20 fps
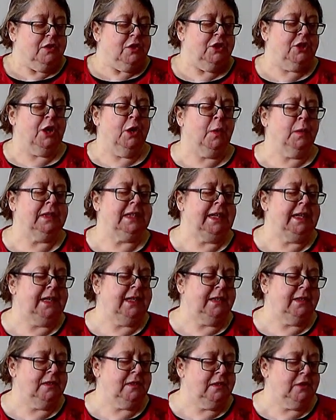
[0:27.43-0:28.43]

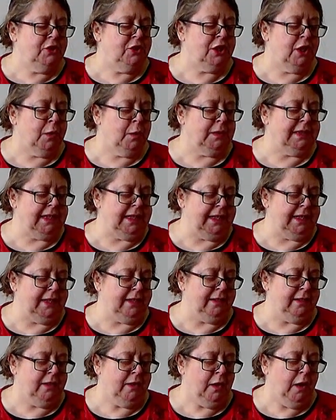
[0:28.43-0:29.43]
Jolene,
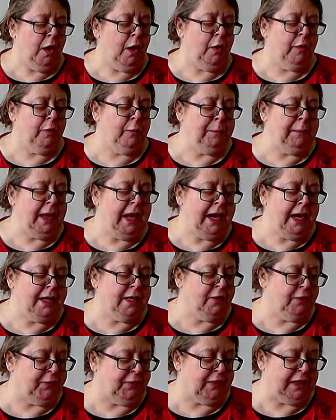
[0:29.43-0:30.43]
Jolene, O maid
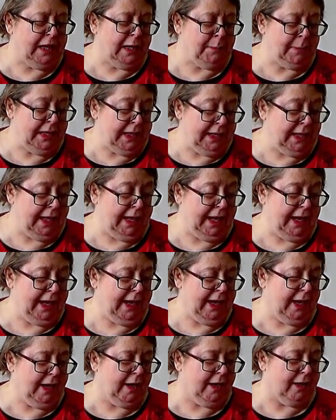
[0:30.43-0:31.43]
of flaming
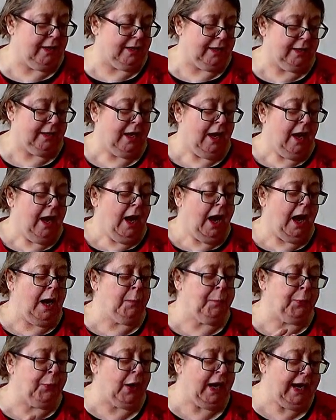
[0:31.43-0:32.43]
hair, I
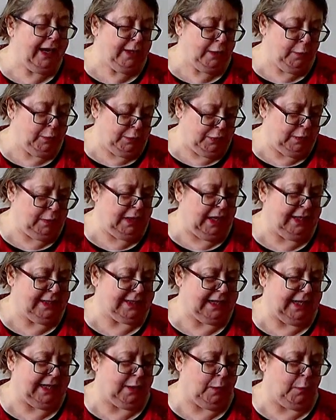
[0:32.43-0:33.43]
pray you do not
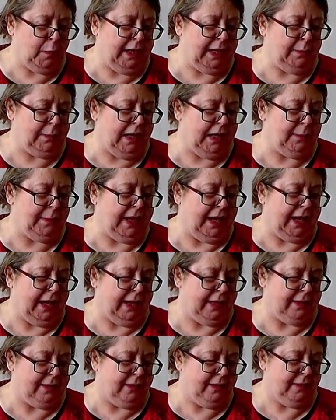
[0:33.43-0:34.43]
take away my
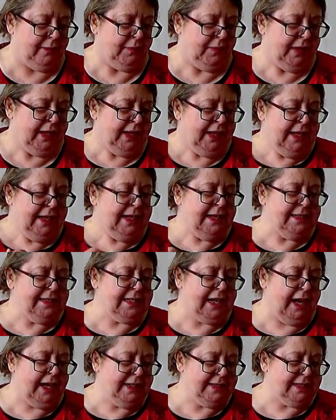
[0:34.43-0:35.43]
man.
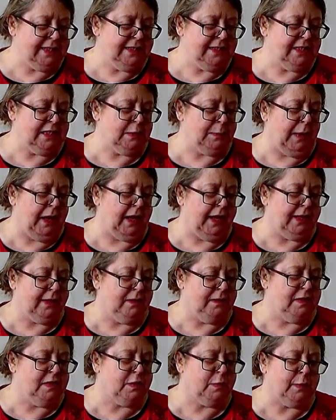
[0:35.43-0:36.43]
Enticing
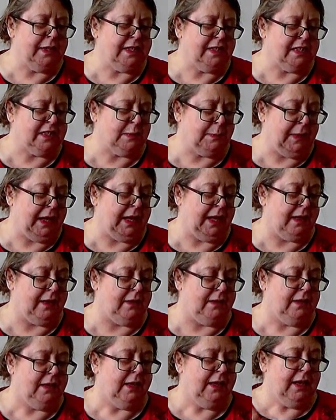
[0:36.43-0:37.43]
smile, sweet
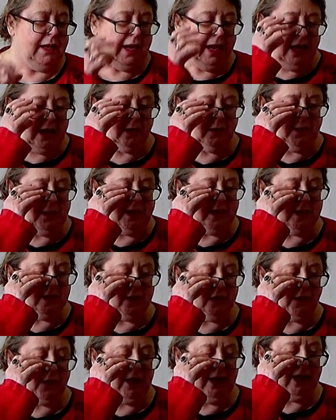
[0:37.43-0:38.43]
smell, and
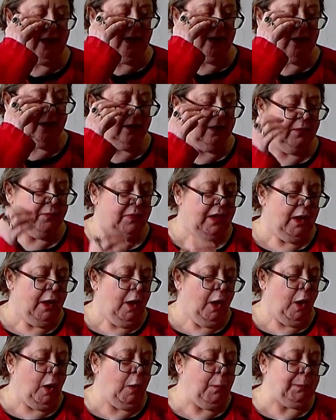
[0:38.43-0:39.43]
visage fair.
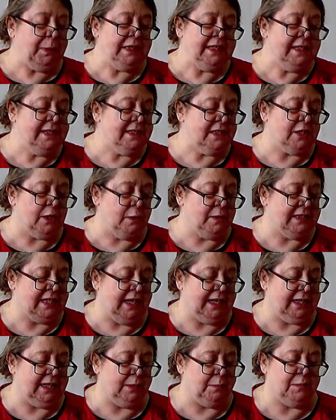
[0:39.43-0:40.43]
Oh, please don't
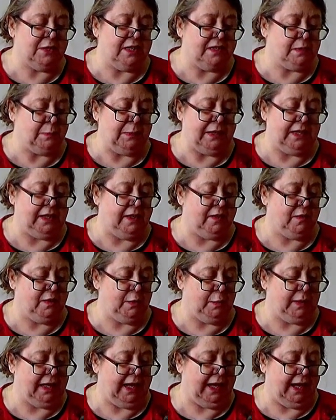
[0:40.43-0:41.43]
take him just because
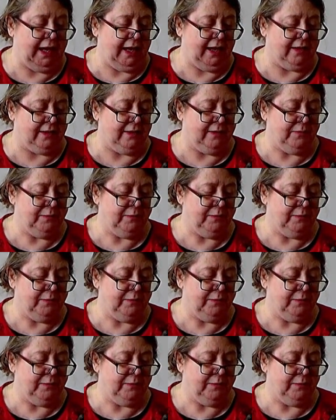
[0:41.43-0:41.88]
you can.